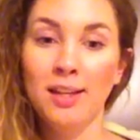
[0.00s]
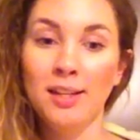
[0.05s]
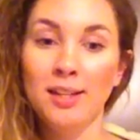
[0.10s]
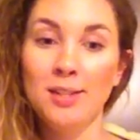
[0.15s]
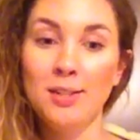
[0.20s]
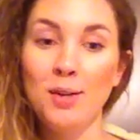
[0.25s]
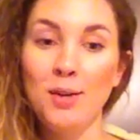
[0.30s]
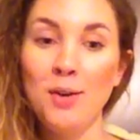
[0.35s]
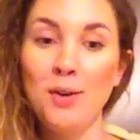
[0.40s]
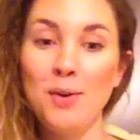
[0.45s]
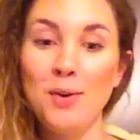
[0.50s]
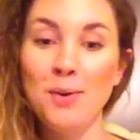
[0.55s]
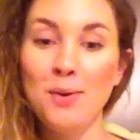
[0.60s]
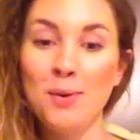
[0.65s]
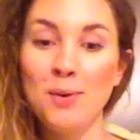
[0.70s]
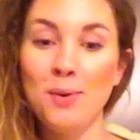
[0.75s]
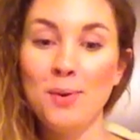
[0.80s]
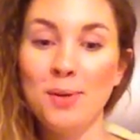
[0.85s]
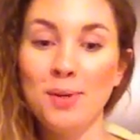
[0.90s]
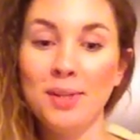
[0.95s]

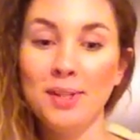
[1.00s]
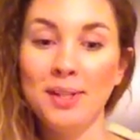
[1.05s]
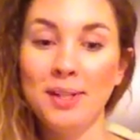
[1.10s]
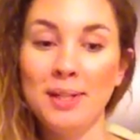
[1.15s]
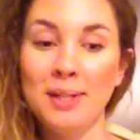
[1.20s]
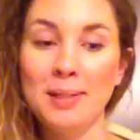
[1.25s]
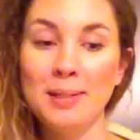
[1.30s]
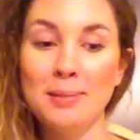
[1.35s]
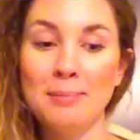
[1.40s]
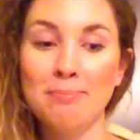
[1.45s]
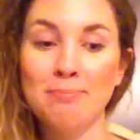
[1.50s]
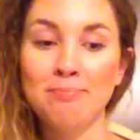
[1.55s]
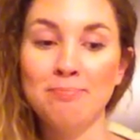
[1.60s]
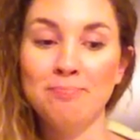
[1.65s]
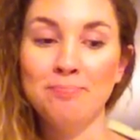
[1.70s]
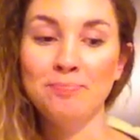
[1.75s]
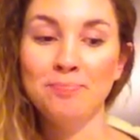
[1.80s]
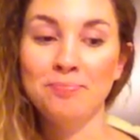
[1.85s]
So, I